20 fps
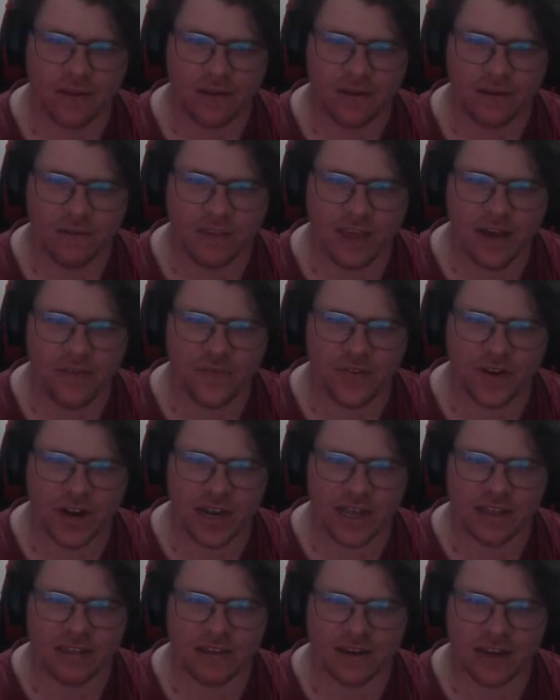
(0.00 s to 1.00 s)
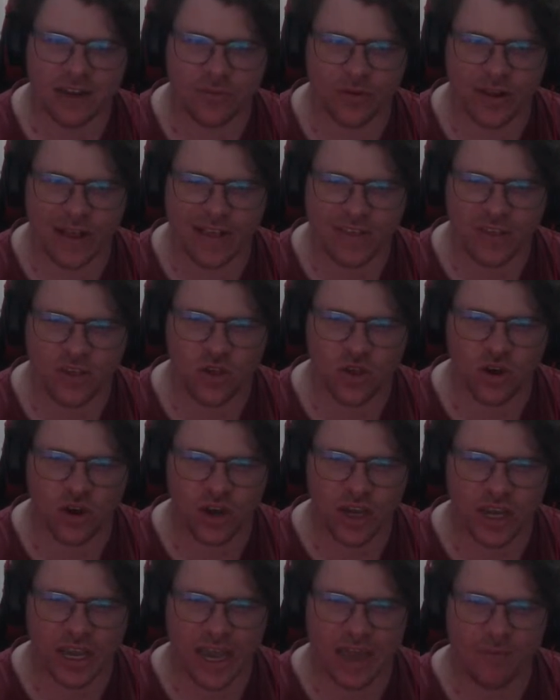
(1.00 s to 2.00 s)
Definitely deliberate. That's a
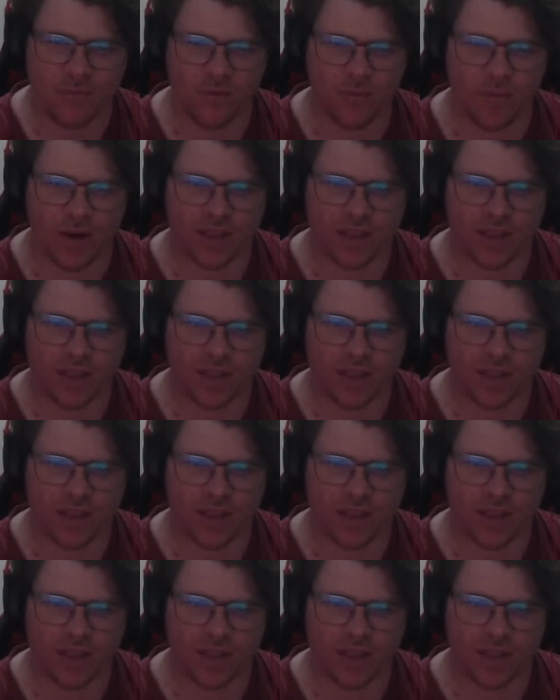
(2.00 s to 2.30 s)
shocking handball by